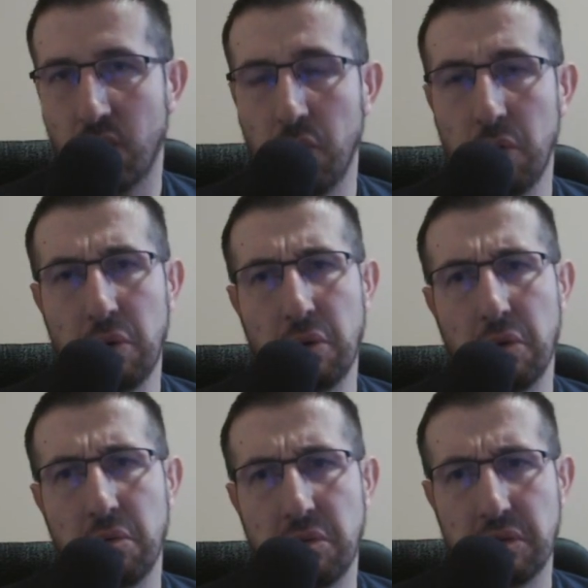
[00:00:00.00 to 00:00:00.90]

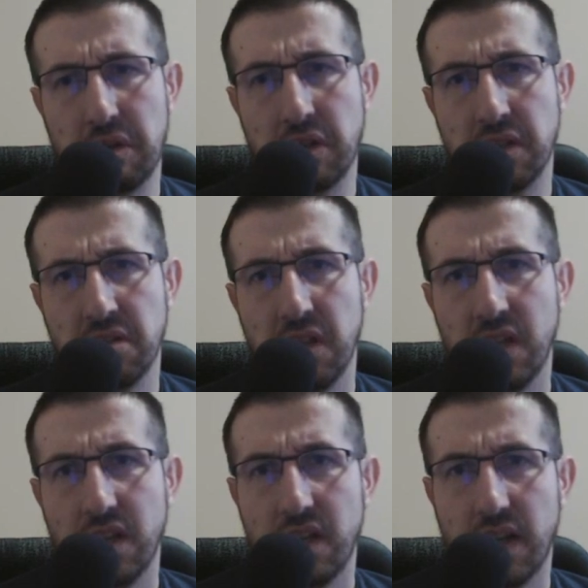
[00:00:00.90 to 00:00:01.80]
Oh, okay.
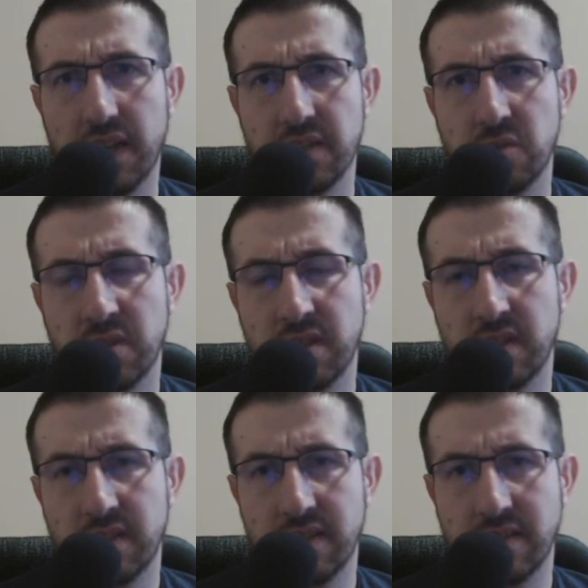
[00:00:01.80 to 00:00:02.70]
I assume that
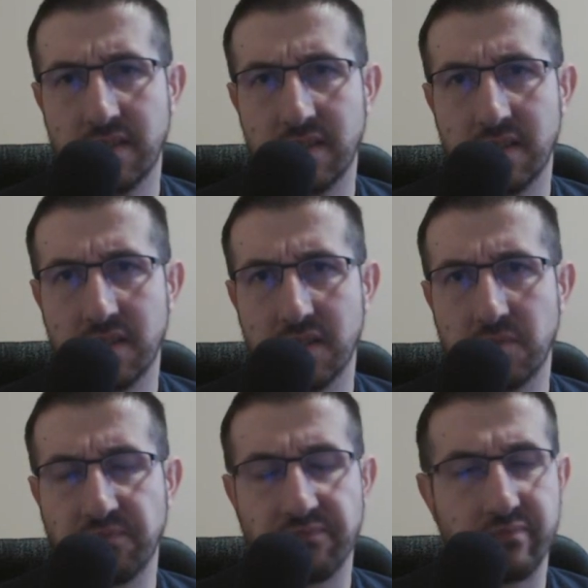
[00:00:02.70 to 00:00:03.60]
this is,
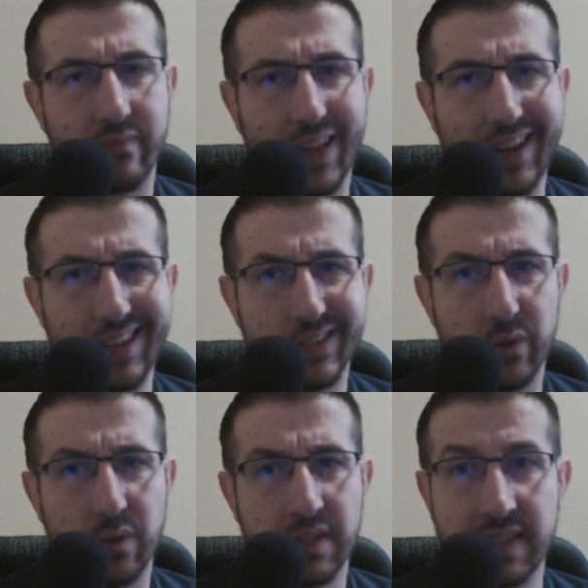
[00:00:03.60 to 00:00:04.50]
let's
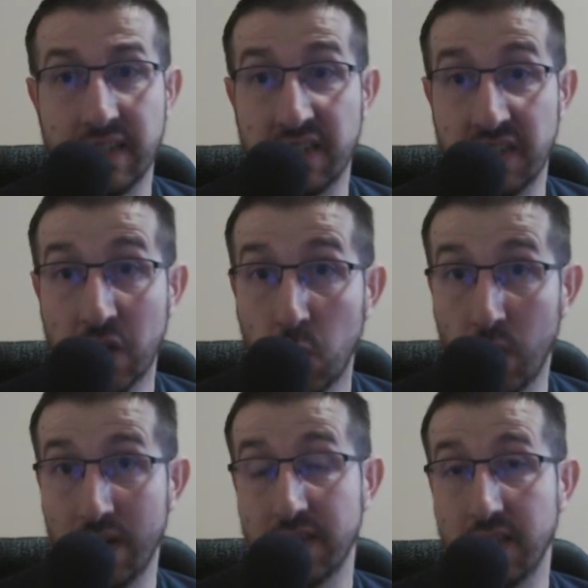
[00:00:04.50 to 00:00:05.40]
call it
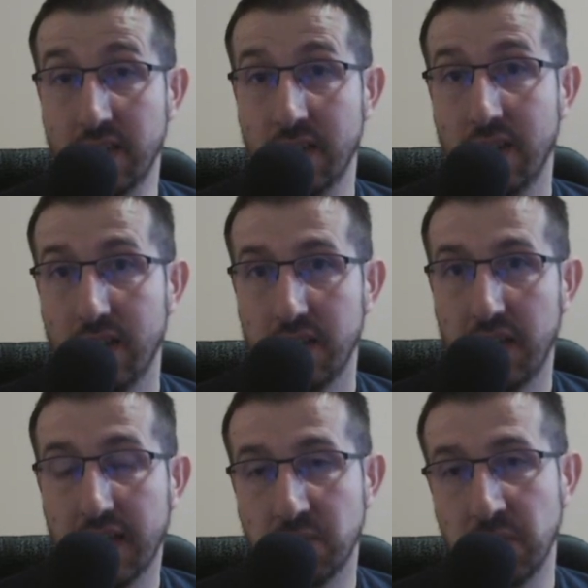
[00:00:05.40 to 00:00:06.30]
equality. He
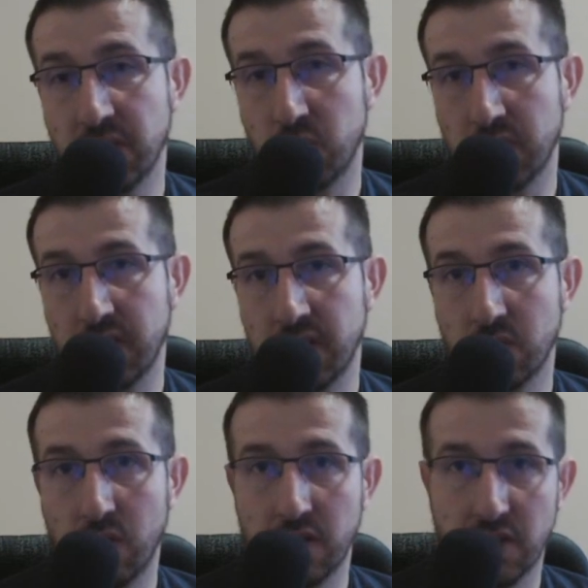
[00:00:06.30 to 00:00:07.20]
has missed with his
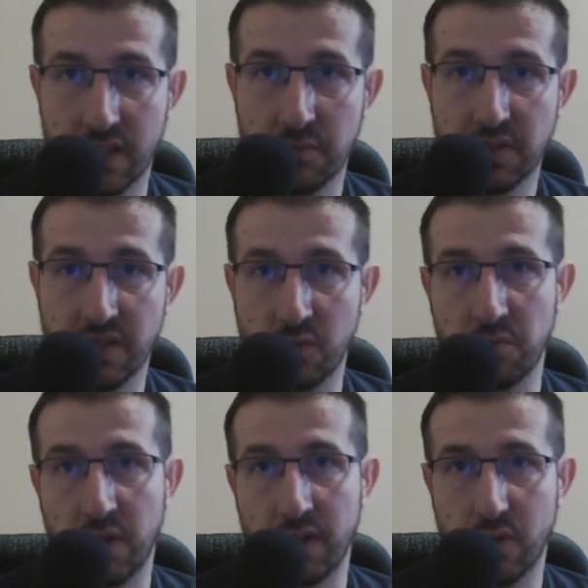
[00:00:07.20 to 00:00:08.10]
Rush, I am missing with
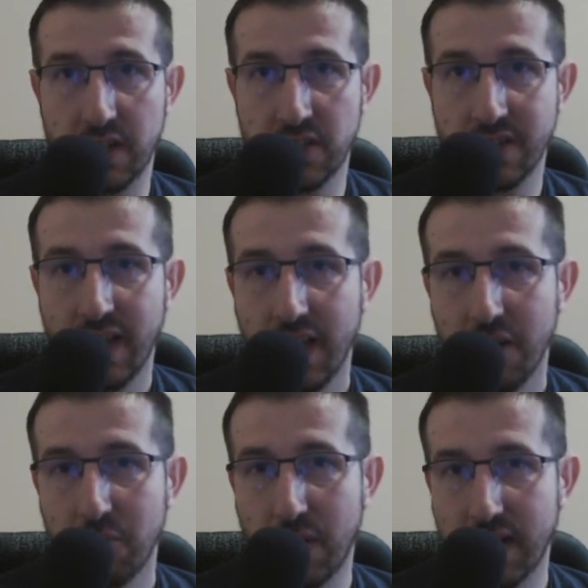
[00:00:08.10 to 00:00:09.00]
my Rush,
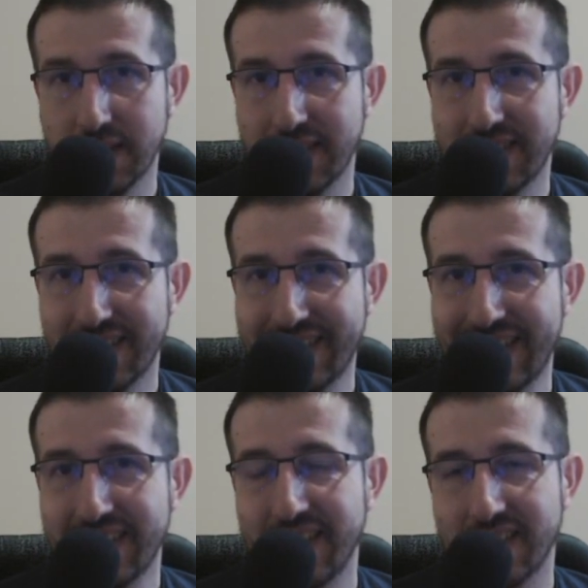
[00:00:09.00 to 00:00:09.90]
but it
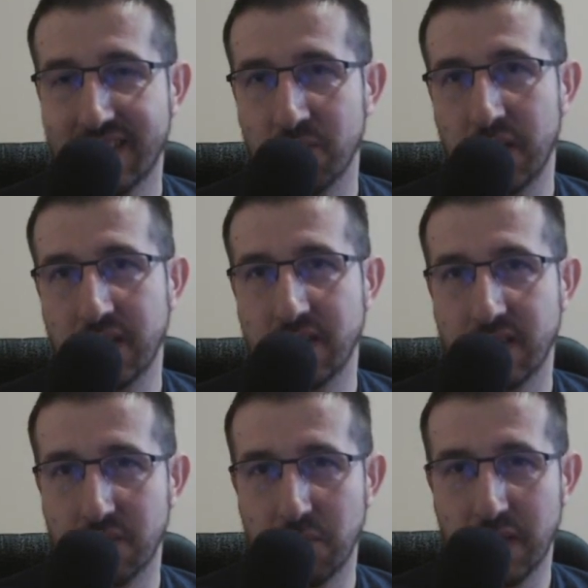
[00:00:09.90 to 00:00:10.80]
really doesn't
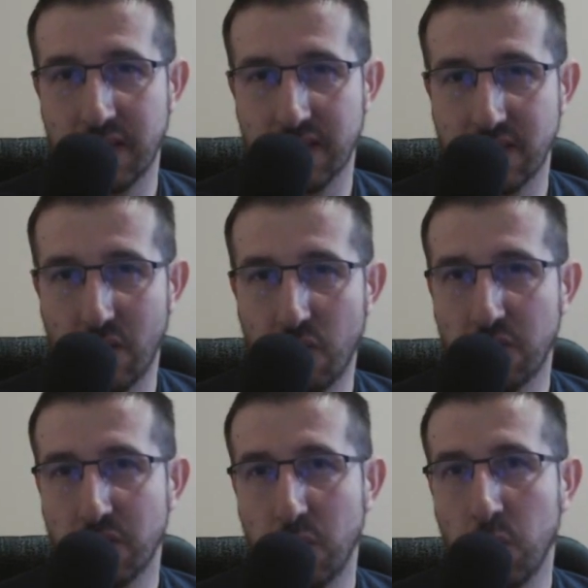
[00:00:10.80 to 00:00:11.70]
matter, because
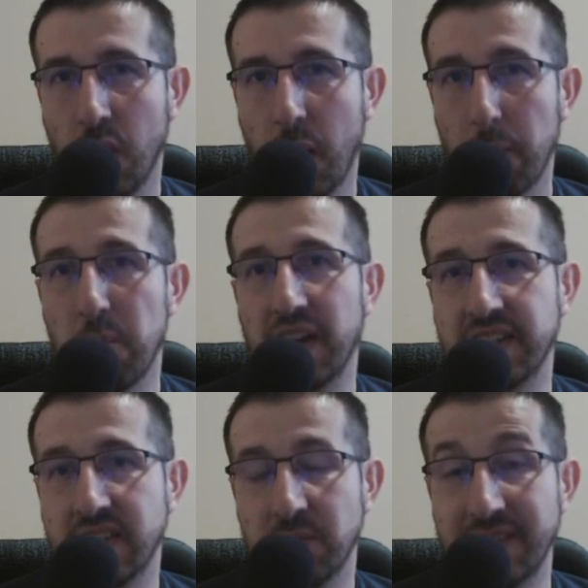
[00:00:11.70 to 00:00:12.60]
overall my
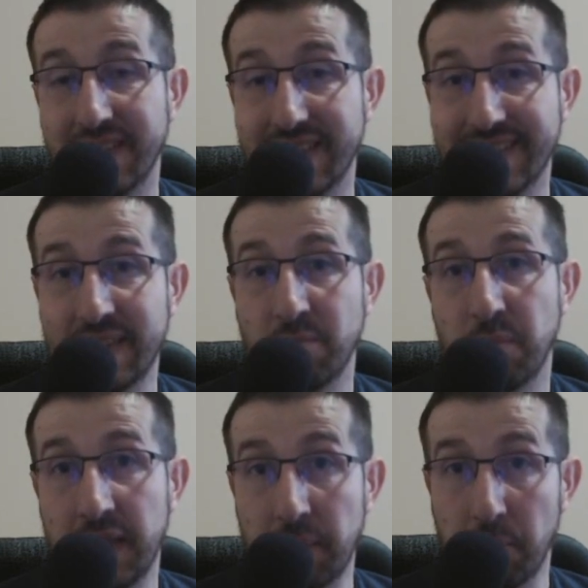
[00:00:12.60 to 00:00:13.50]
team is
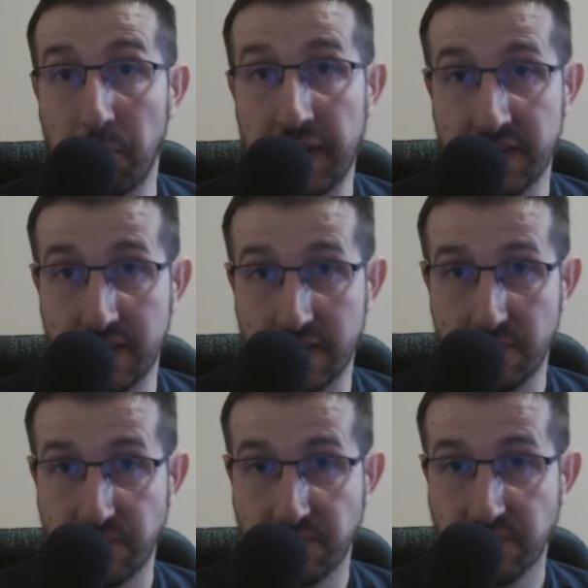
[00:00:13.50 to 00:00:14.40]
simply better.
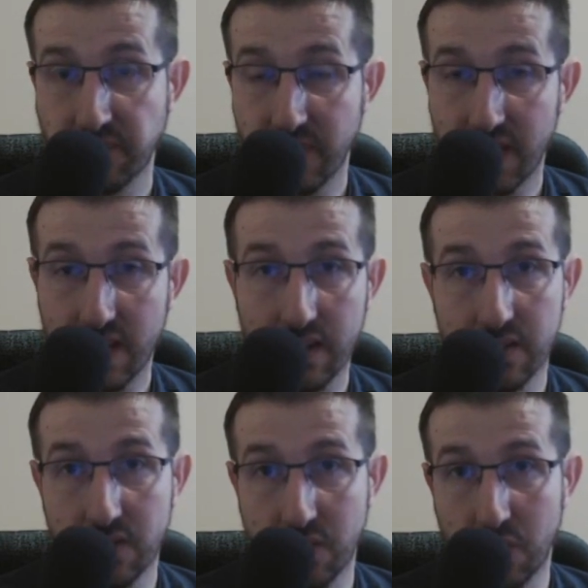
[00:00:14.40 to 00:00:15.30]

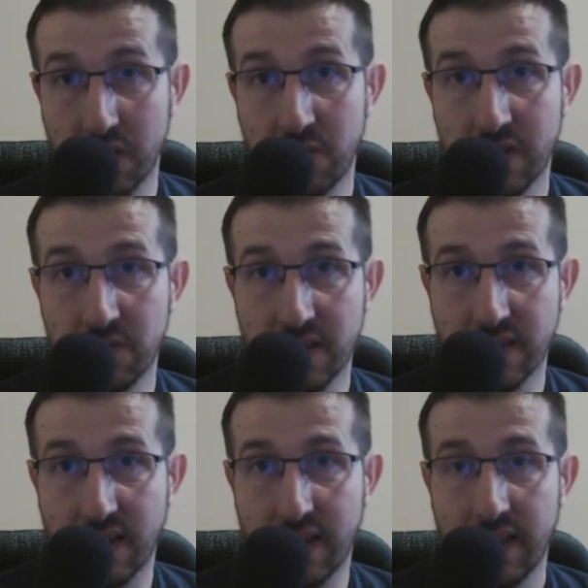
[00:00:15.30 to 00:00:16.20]
So even if this
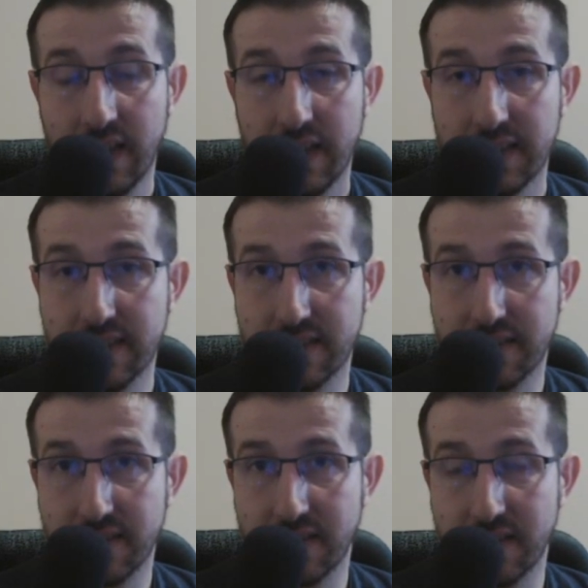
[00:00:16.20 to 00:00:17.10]
guy is
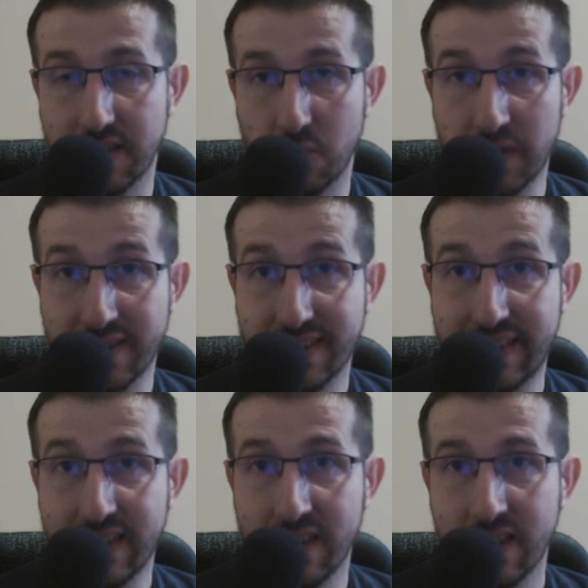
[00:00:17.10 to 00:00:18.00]
with
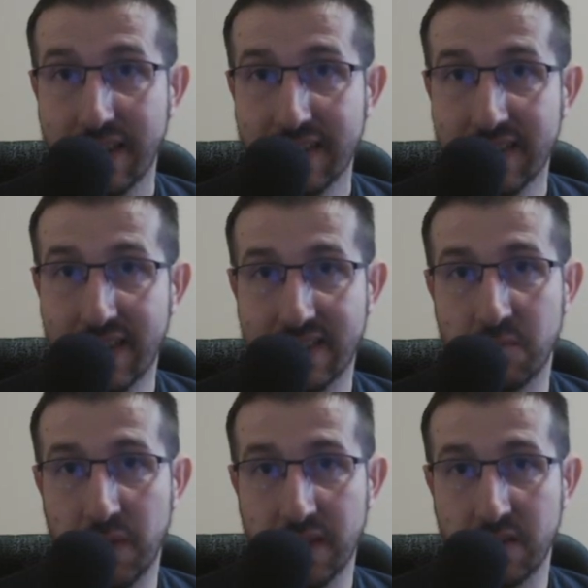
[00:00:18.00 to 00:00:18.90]
skill, it doesn't
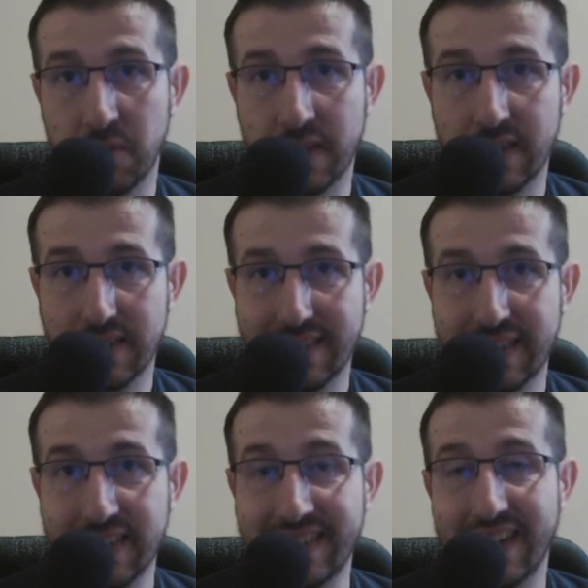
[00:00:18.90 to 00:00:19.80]
matter, because
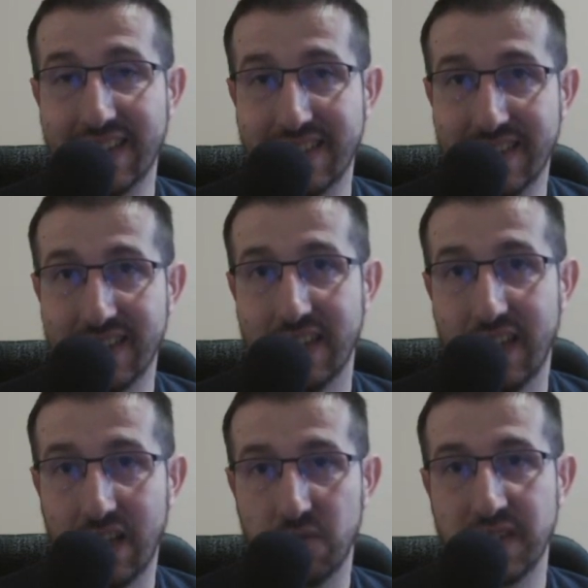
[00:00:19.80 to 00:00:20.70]
he does not
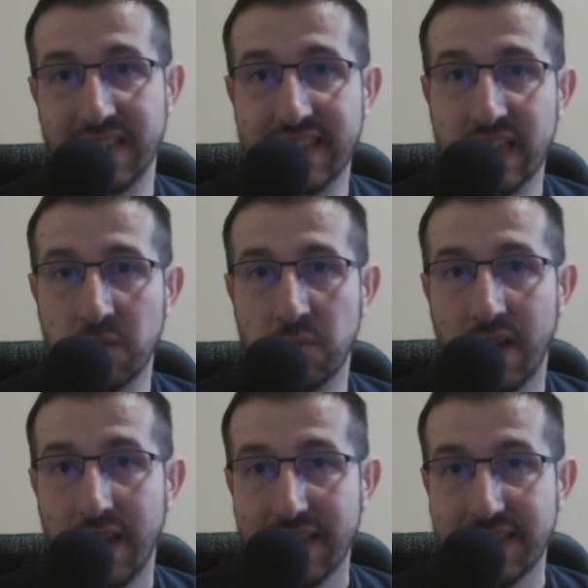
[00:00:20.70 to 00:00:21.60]
have the team
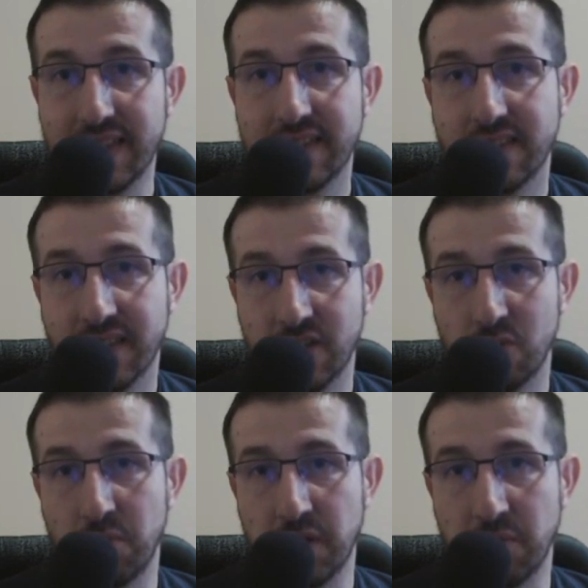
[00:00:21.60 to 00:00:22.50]
necessary to
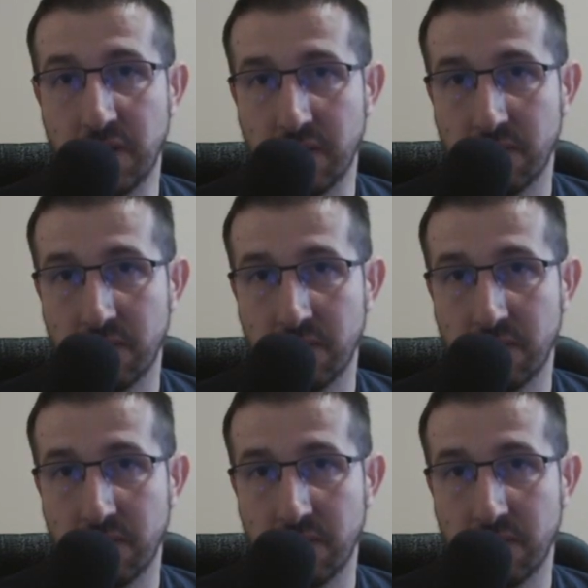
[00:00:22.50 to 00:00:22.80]
beat me.